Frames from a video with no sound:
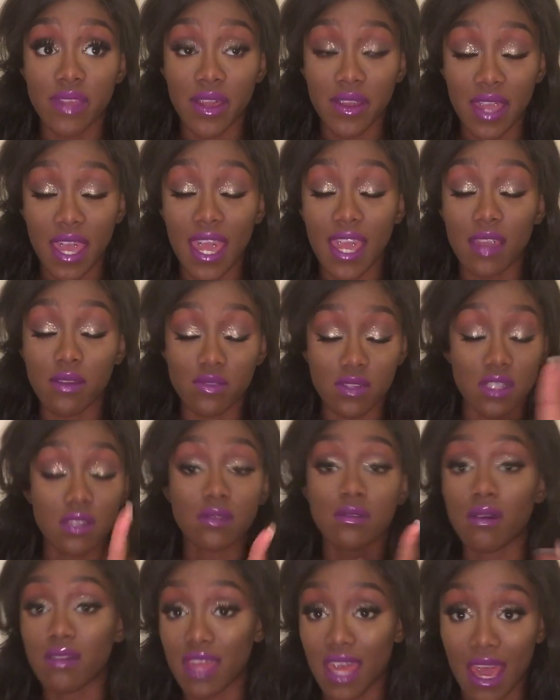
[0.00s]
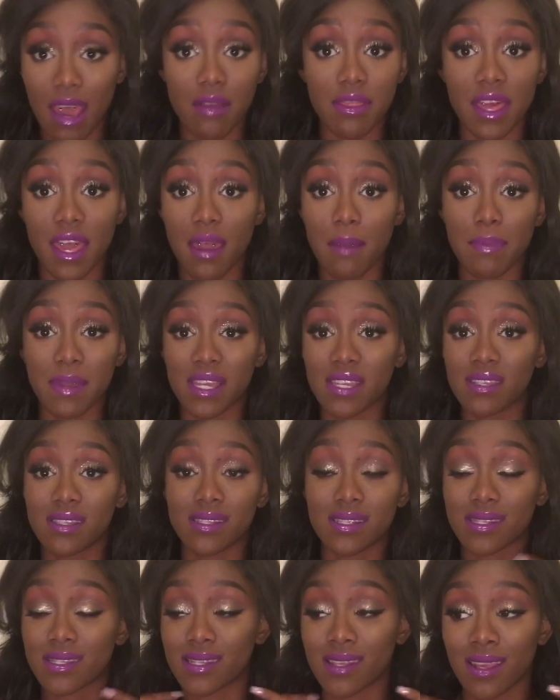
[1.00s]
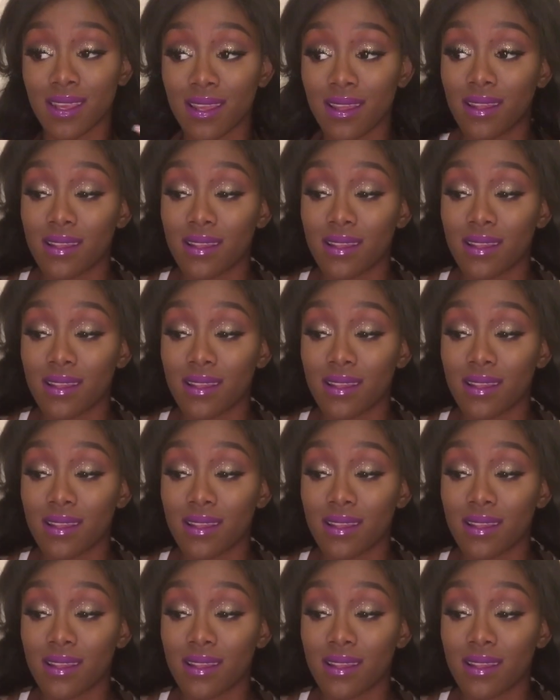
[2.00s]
Okay, we'll just throw that out there because